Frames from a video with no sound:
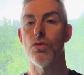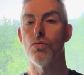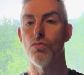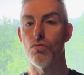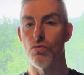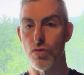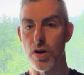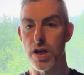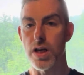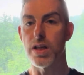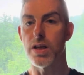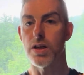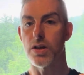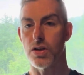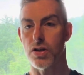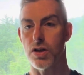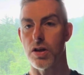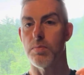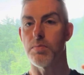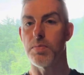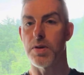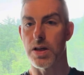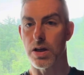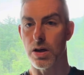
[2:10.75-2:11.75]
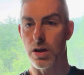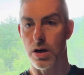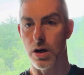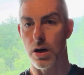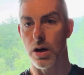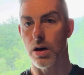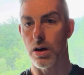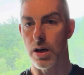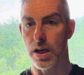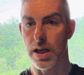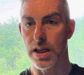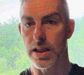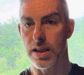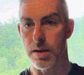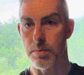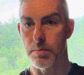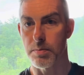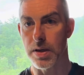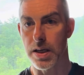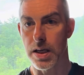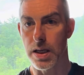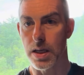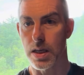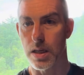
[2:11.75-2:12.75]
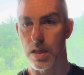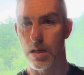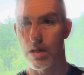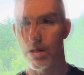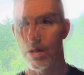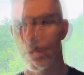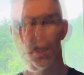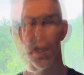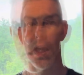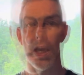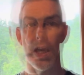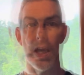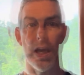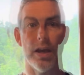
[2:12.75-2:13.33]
really should be occurring at the beginning of the work.